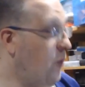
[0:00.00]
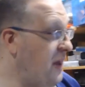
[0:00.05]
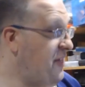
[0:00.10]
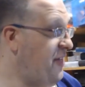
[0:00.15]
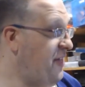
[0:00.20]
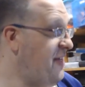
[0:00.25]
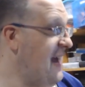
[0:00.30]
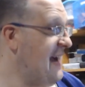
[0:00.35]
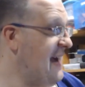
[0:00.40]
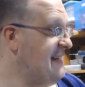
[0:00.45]

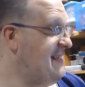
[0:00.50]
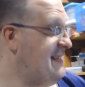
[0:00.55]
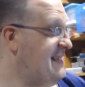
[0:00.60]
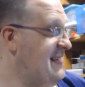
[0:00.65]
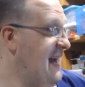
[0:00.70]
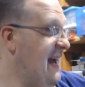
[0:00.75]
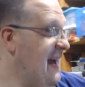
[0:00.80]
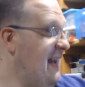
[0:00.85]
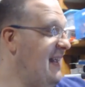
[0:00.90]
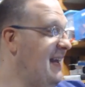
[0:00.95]
with that
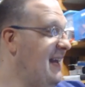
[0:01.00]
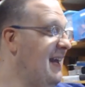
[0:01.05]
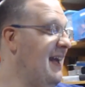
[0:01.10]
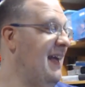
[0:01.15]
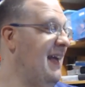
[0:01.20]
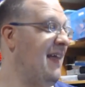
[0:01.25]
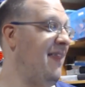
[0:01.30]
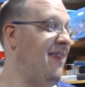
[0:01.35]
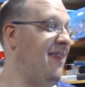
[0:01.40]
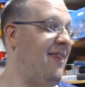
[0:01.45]
said,
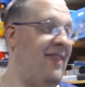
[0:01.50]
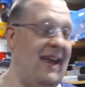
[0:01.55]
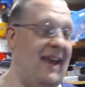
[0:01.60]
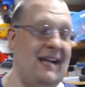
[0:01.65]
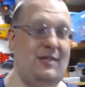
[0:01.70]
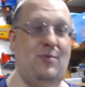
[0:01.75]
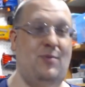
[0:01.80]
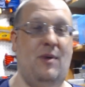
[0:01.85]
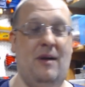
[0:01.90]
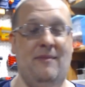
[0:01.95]

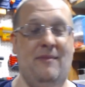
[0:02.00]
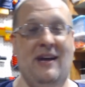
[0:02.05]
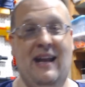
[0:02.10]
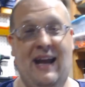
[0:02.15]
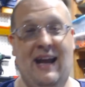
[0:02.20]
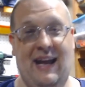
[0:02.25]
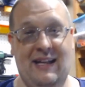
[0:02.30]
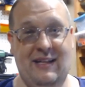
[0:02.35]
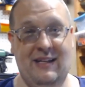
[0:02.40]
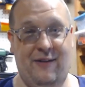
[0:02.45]
that's where I'm
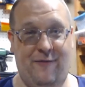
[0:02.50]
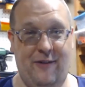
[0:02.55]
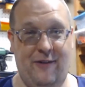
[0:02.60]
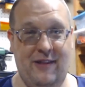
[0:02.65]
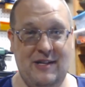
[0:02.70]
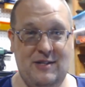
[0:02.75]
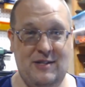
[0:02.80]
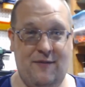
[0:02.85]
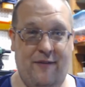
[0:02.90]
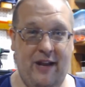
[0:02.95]
going to end it
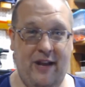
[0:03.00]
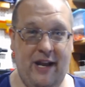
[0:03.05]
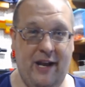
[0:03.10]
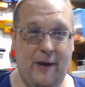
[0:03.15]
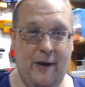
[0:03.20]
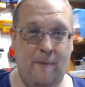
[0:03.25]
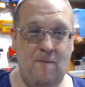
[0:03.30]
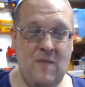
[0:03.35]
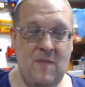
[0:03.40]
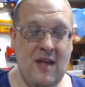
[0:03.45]
for this
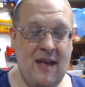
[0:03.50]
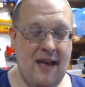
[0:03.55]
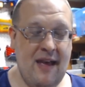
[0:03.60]
video.